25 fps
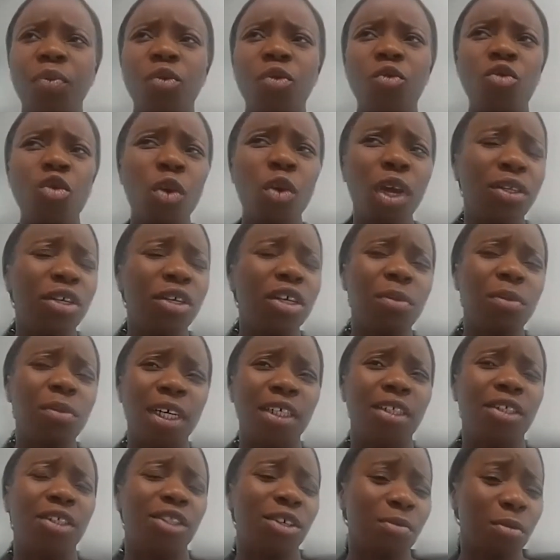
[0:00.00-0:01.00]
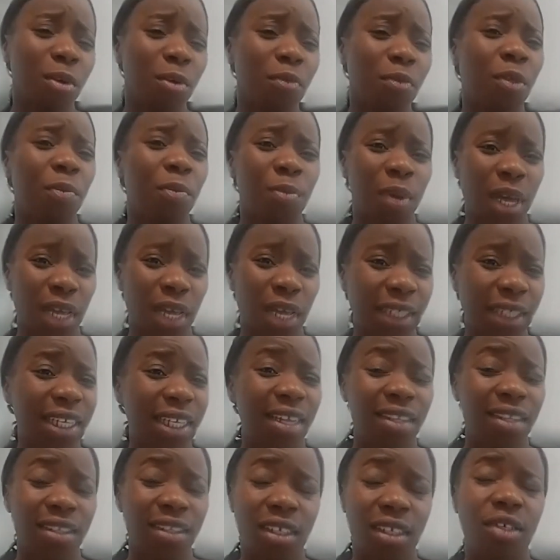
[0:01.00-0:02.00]
we were taught by some of the best
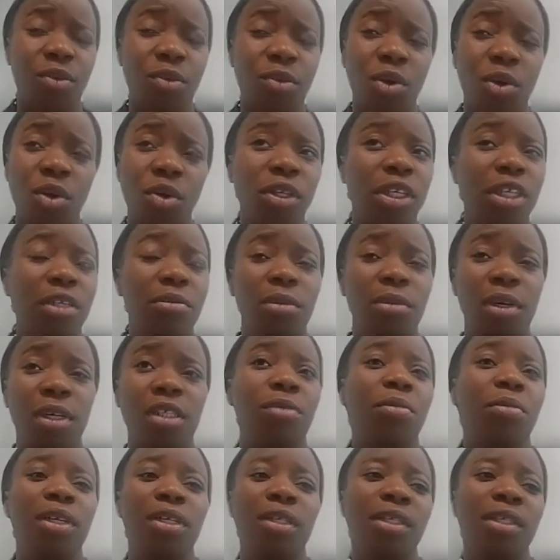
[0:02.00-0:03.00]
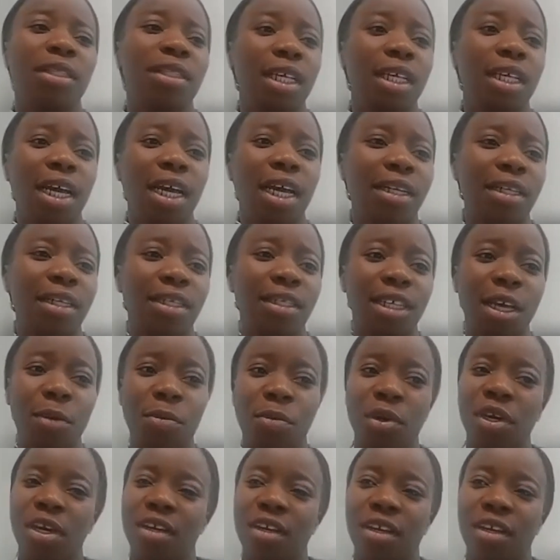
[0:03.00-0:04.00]
hands in the world in mathematical sciences. I
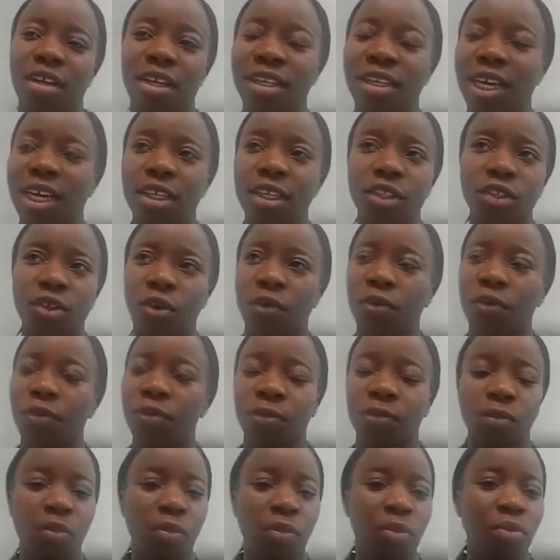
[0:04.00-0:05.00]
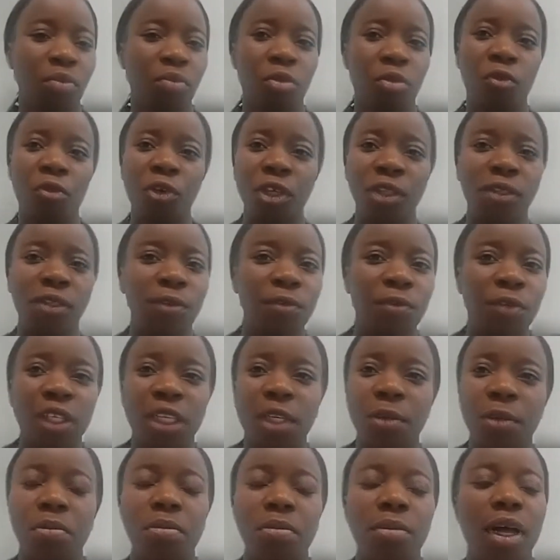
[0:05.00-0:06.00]
mean, the likes of Professor
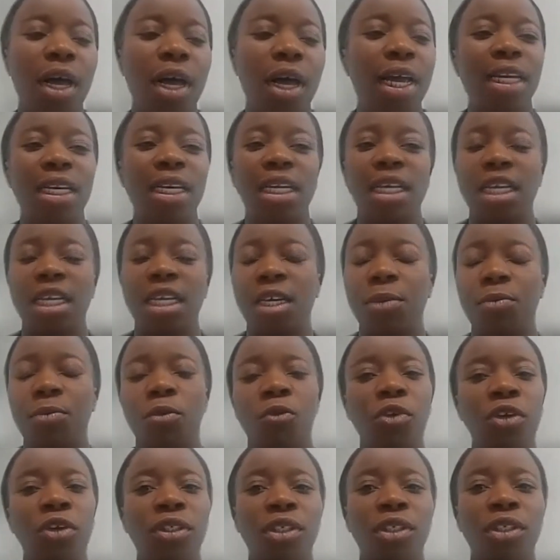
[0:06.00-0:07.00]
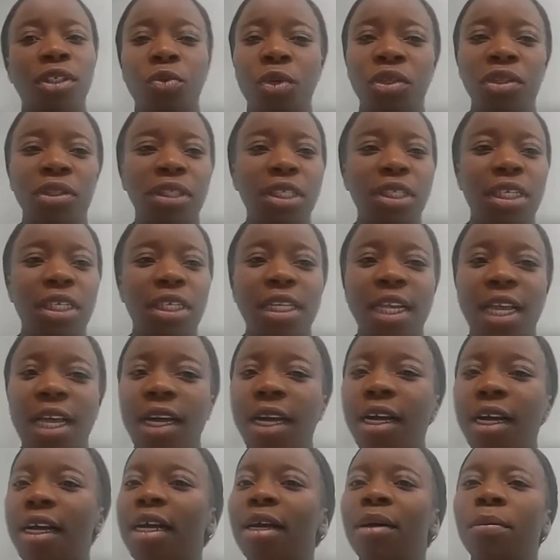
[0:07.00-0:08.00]
Philip Miney, Professor Wilson
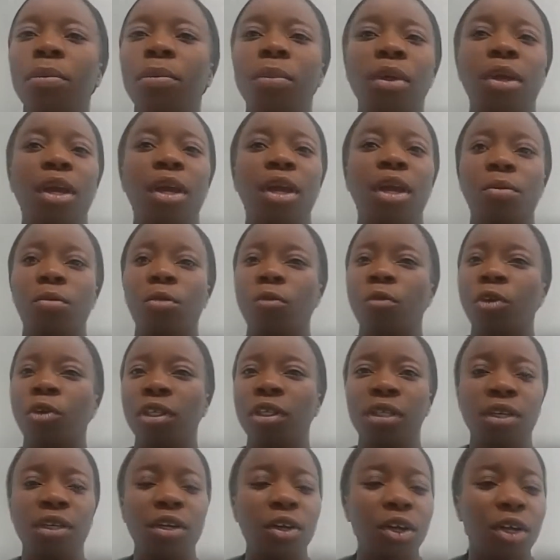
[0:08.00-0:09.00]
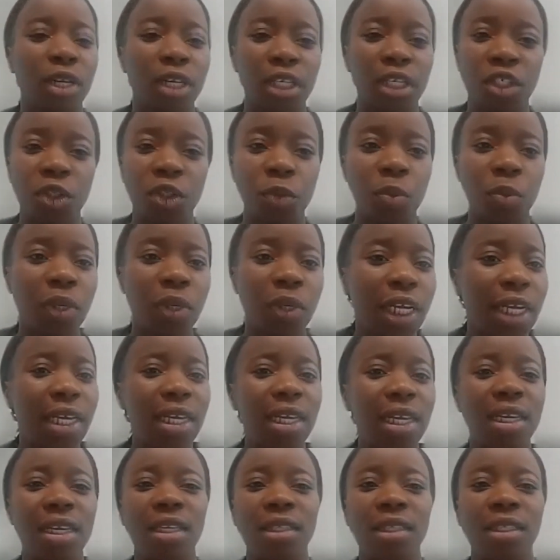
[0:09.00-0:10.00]
Lamb, Professor Collins
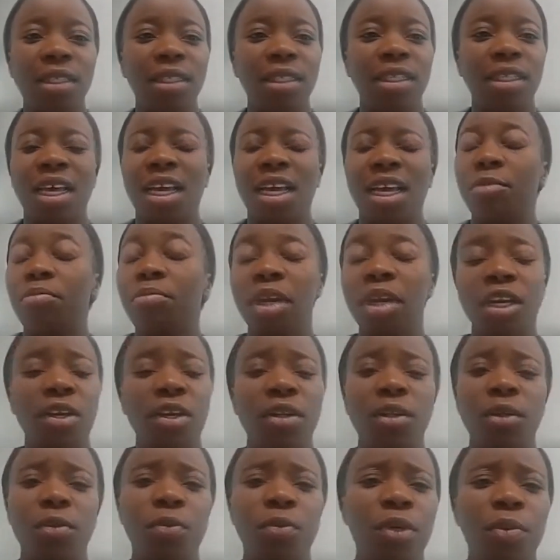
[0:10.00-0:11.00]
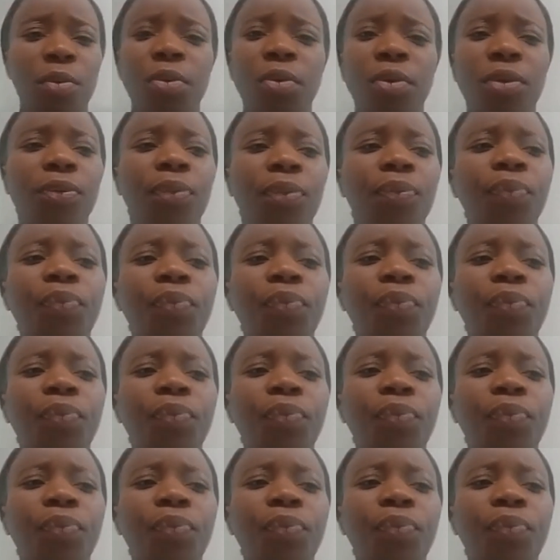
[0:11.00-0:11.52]
Please, and many other people.